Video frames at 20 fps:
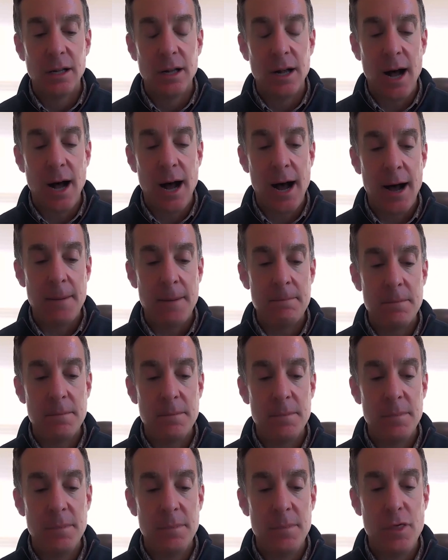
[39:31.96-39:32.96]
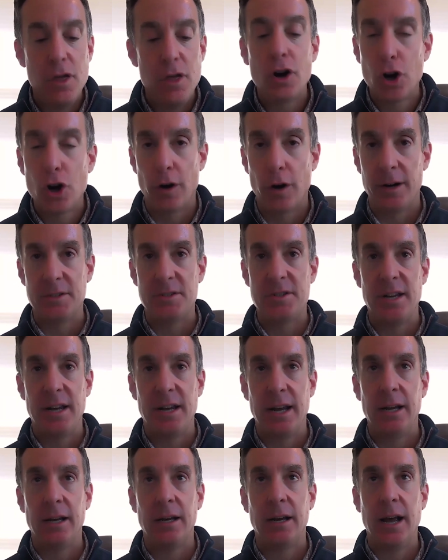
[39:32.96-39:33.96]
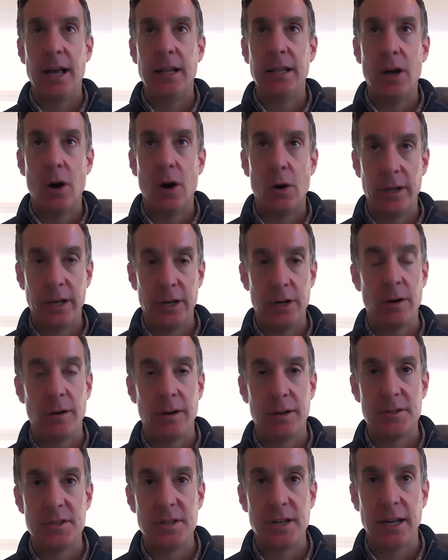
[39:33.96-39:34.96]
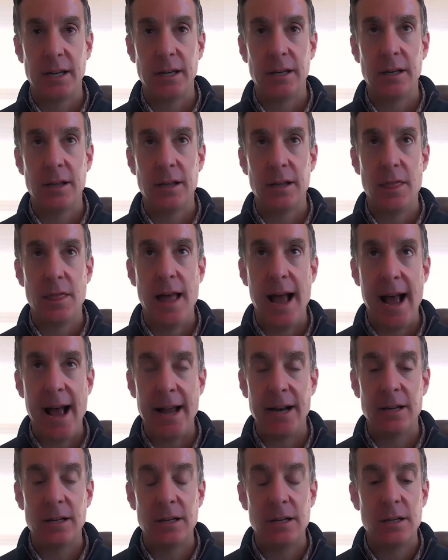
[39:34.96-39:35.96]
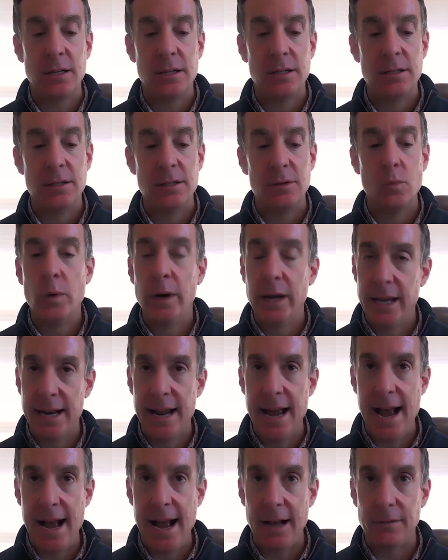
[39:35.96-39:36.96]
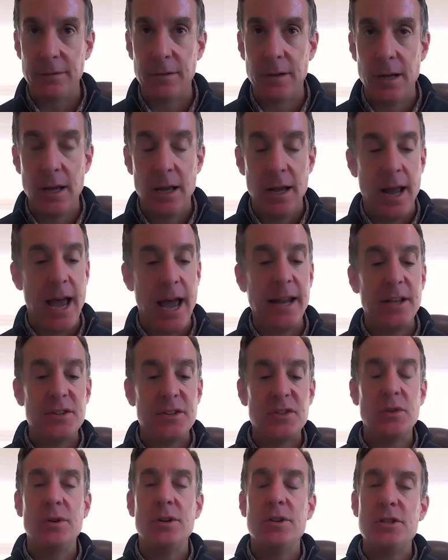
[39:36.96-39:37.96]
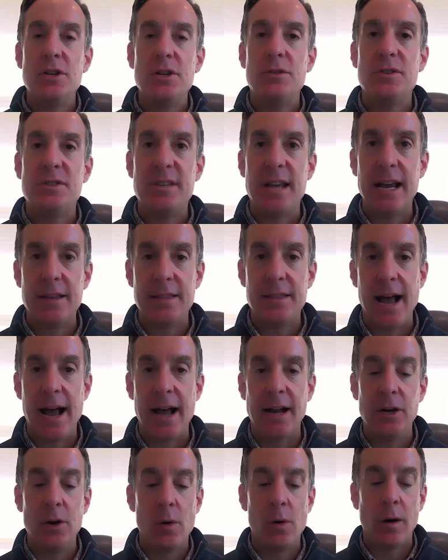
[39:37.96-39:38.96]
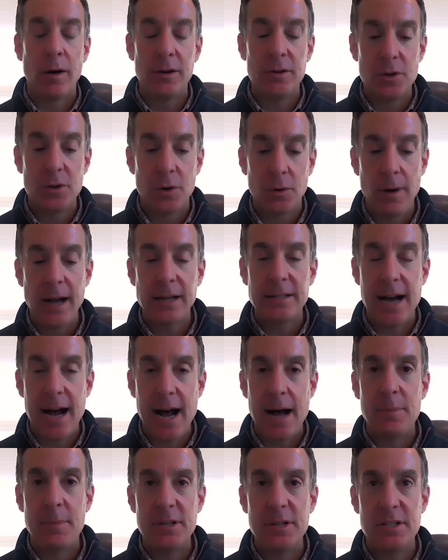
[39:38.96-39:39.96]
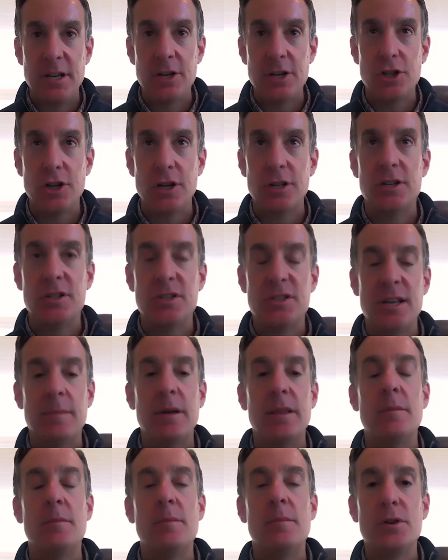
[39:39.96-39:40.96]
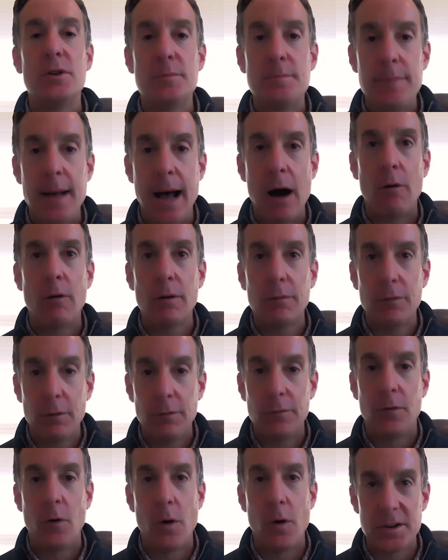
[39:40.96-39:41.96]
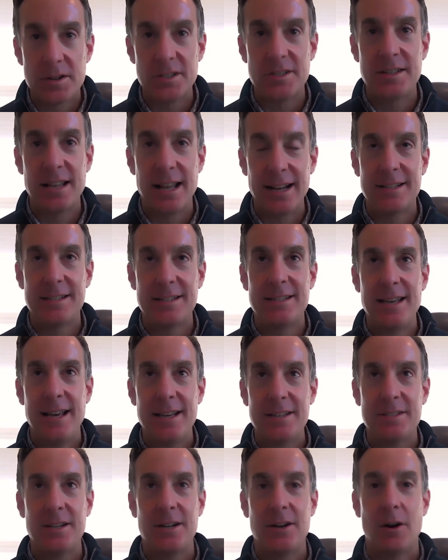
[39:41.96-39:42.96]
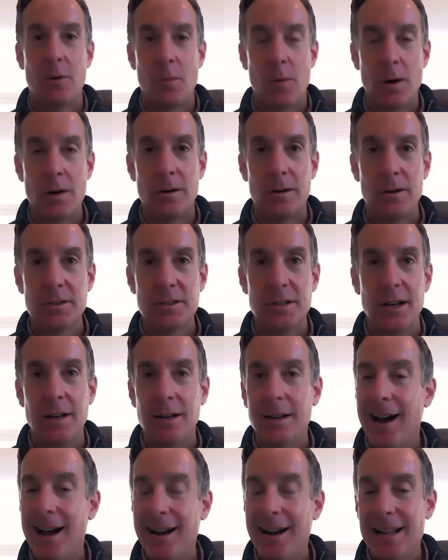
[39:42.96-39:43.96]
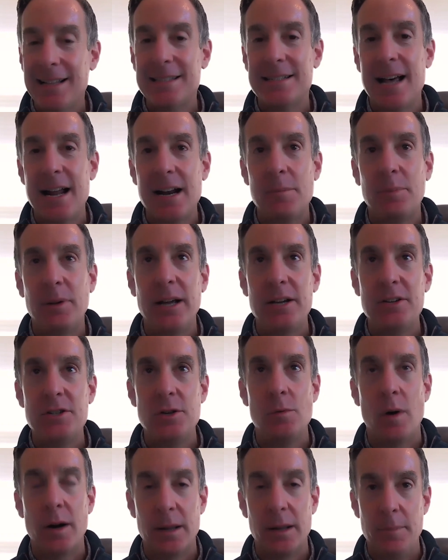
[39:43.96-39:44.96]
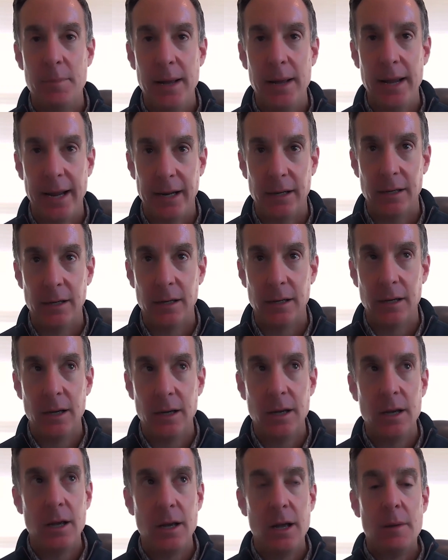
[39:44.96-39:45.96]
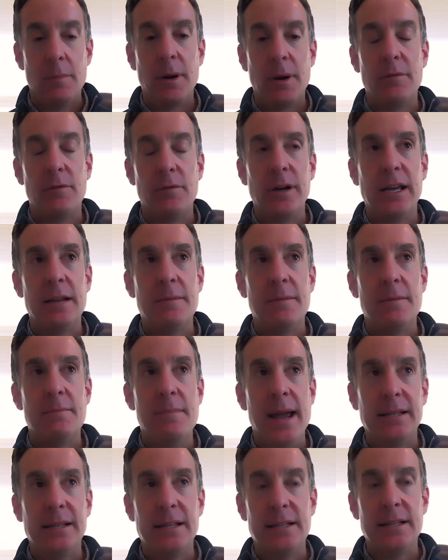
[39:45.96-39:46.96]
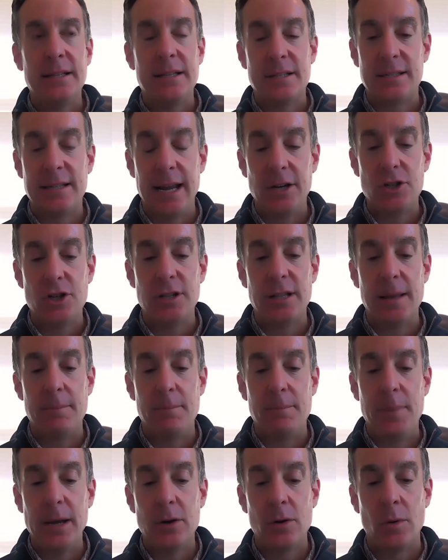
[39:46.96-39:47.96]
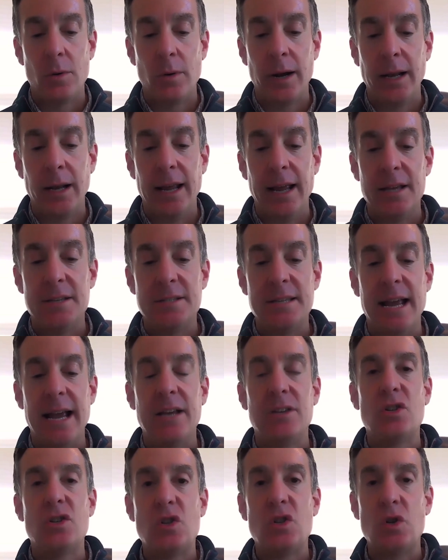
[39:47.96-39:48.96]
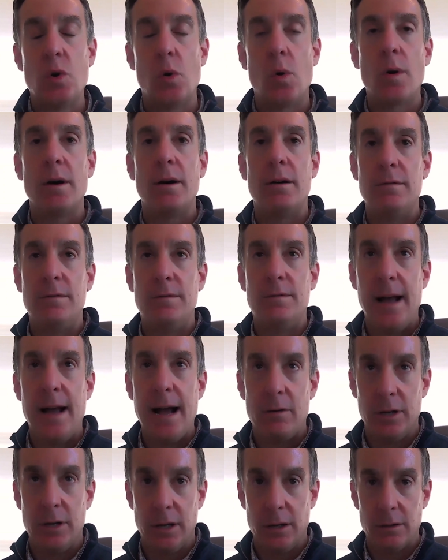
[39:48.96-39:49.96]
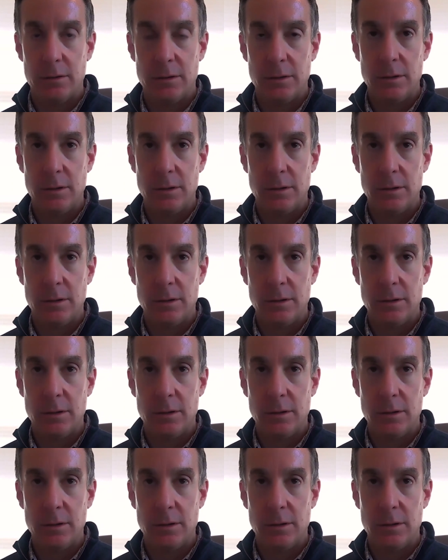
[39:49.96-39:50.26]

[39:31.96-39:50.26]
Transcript: uh, the currency and the only currency that we can have. And as soon as you say that, you are in direct opposition to some of the most powerful forces that exist in our world. And that's not a place you want to be. But if we can make the distinction that Bitcoin is a store of value